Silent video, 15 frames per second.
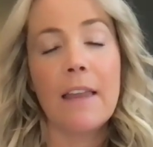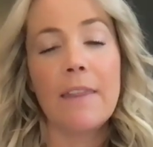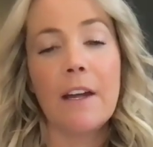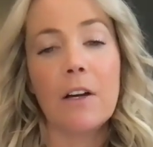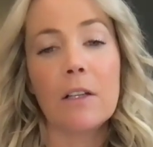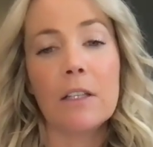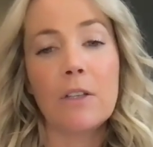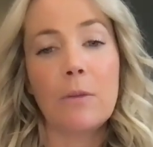
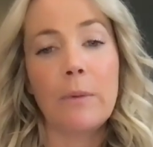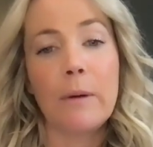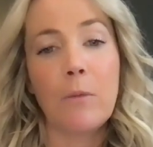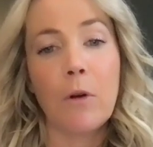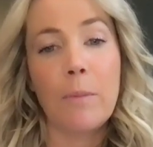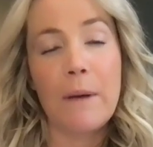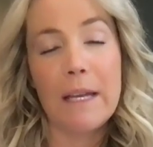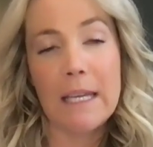they're a little bit
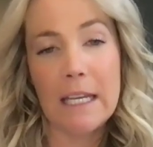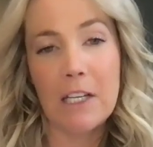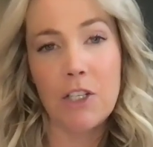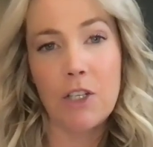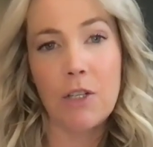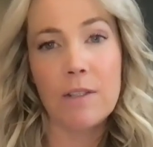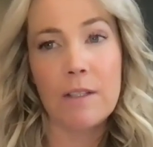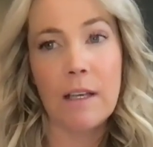more picky
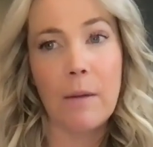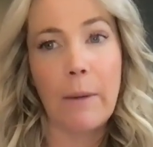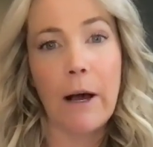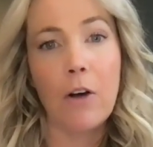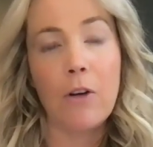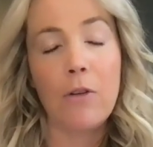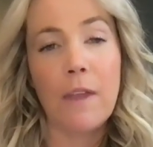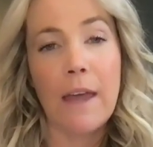and choosy
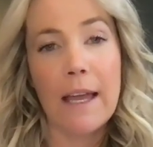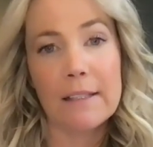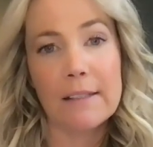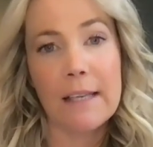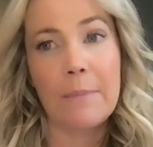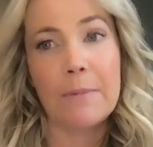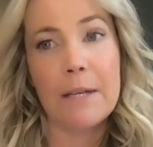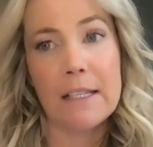about who they
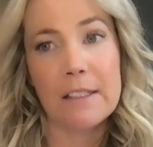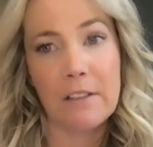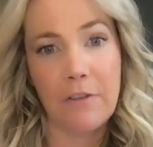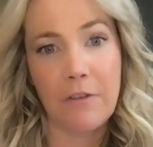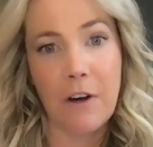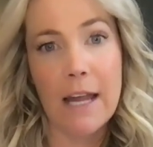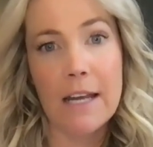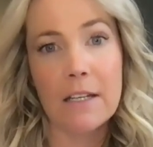accept as a
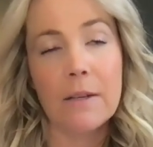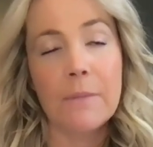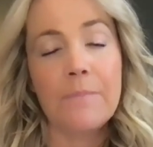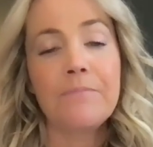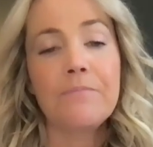friend.